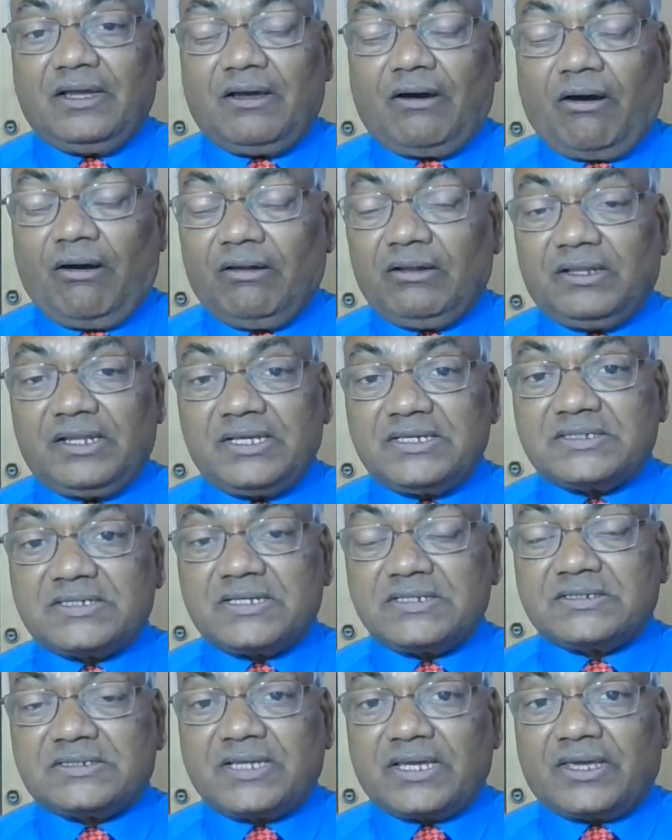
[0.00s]
All these
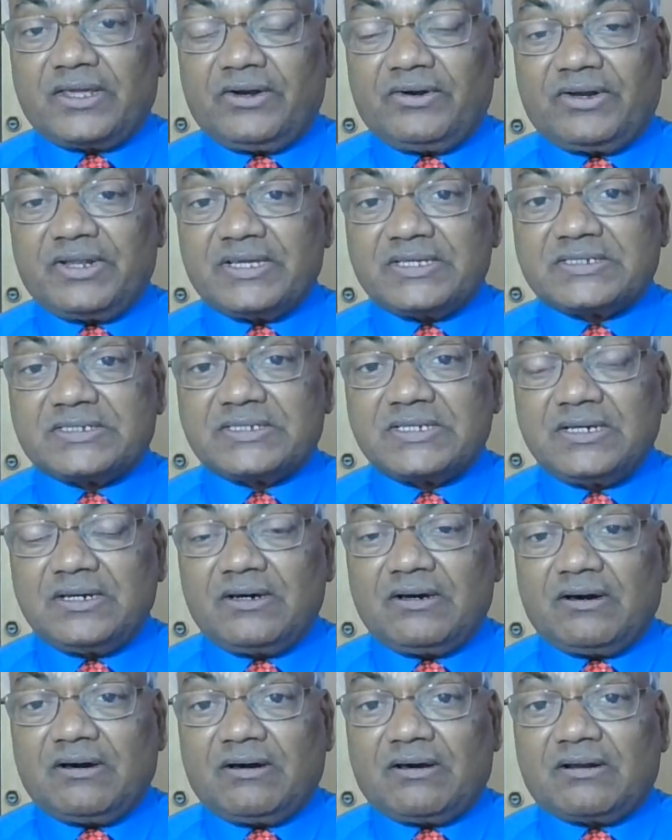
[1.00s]
insecurities
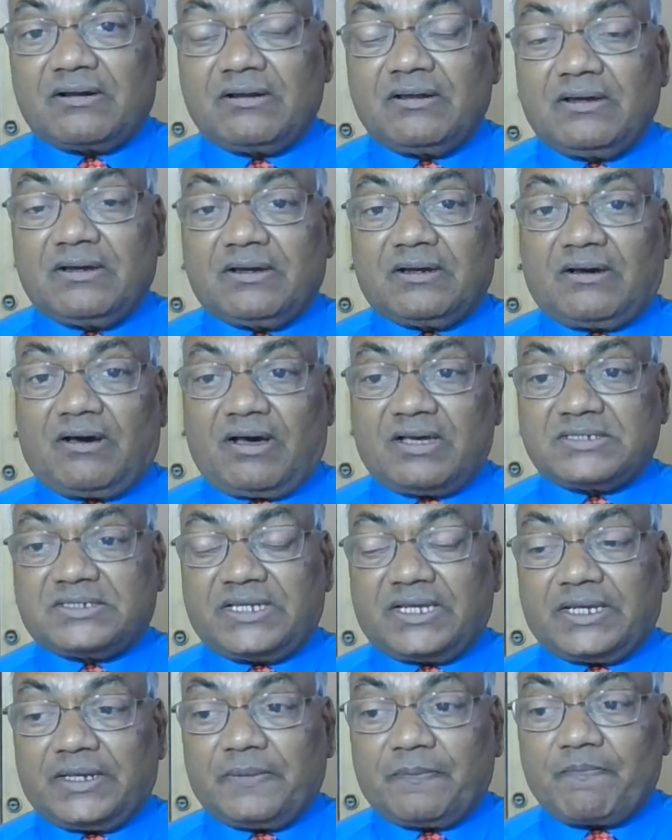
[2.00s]
are
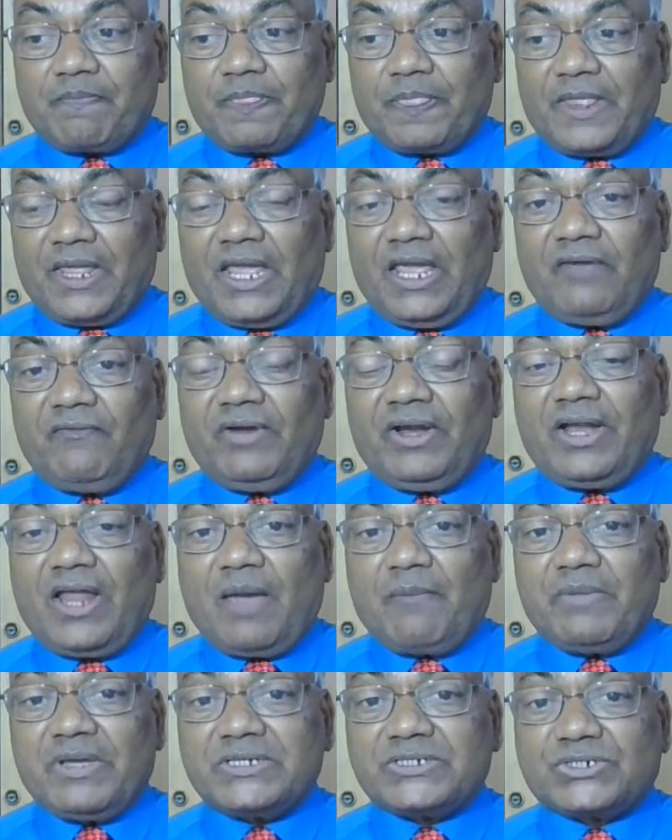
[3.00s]
causing heavy
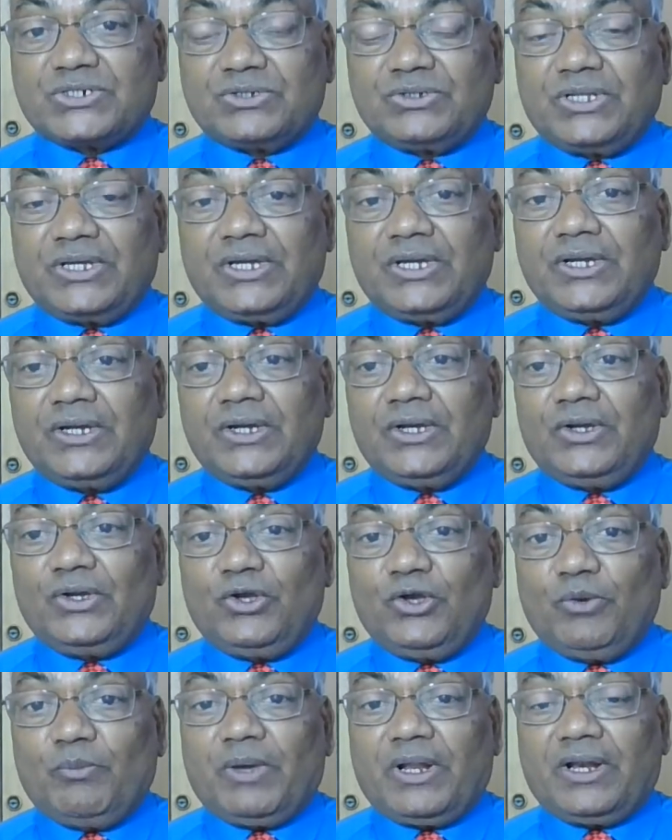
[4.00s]
damage to the
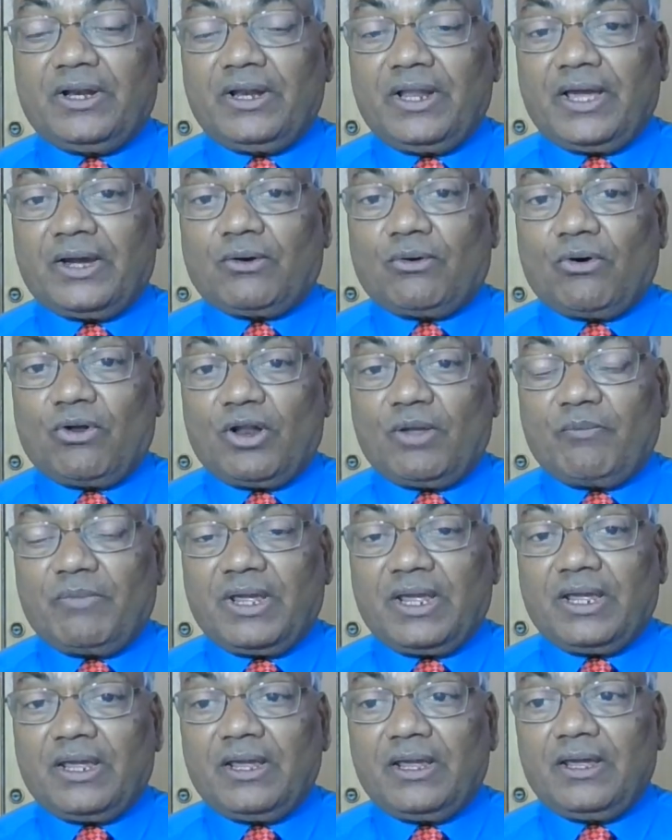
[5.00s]
human
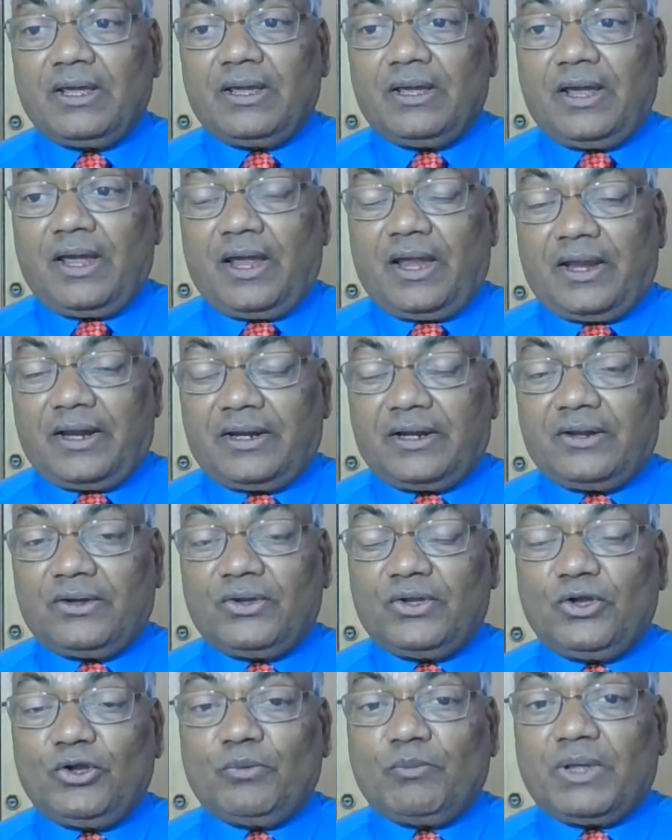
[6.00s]
economy and
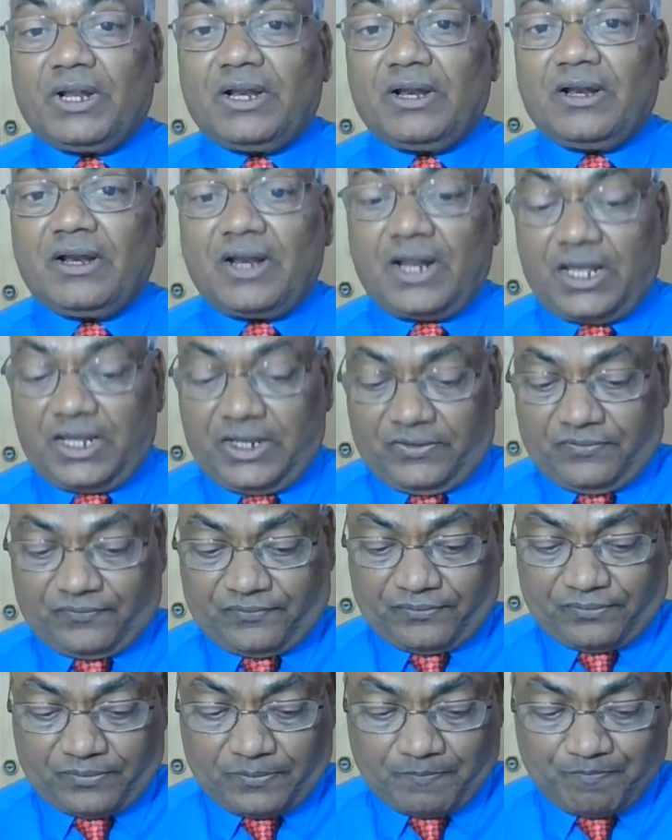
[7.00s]
human
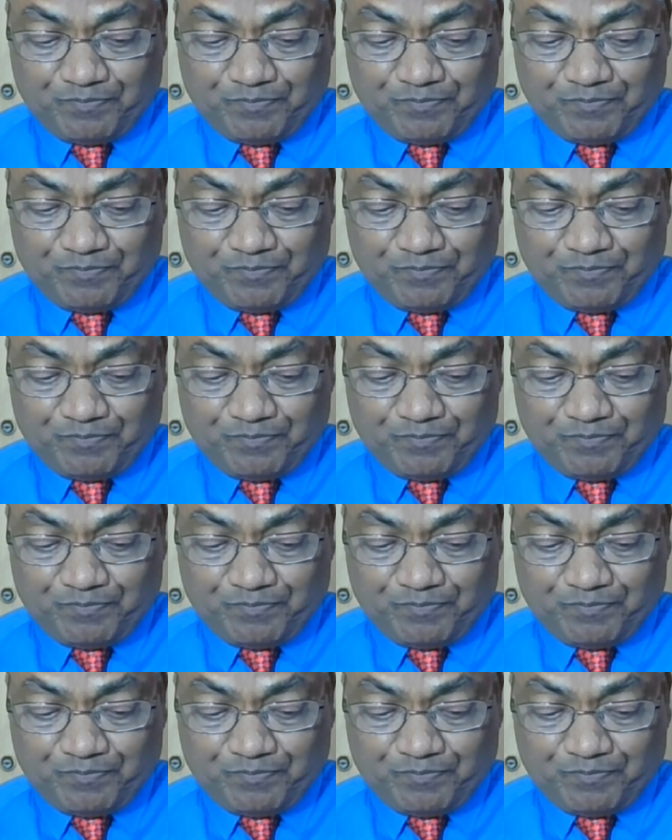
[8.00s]
life.